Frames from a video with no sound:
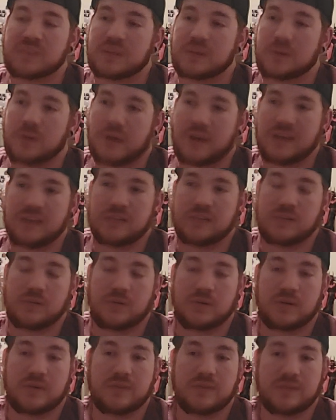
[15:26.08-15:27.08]
Great
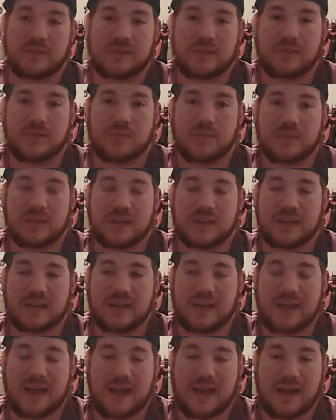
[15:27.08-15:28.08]
story. If you've never played it,
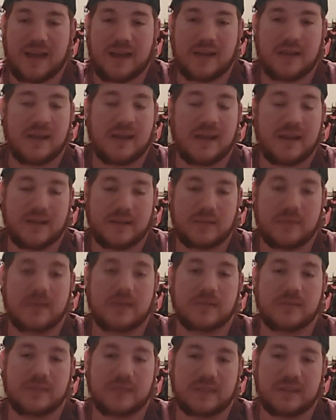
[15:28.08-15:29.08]
I highly
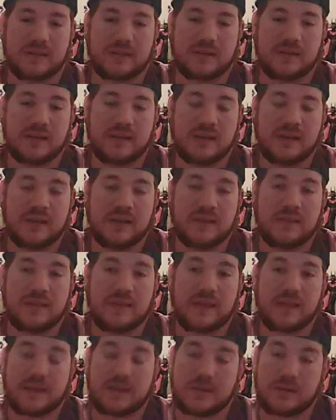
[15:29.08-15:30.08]
recommend
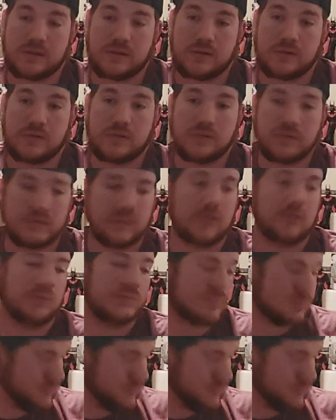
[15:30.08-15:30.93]
that you do so.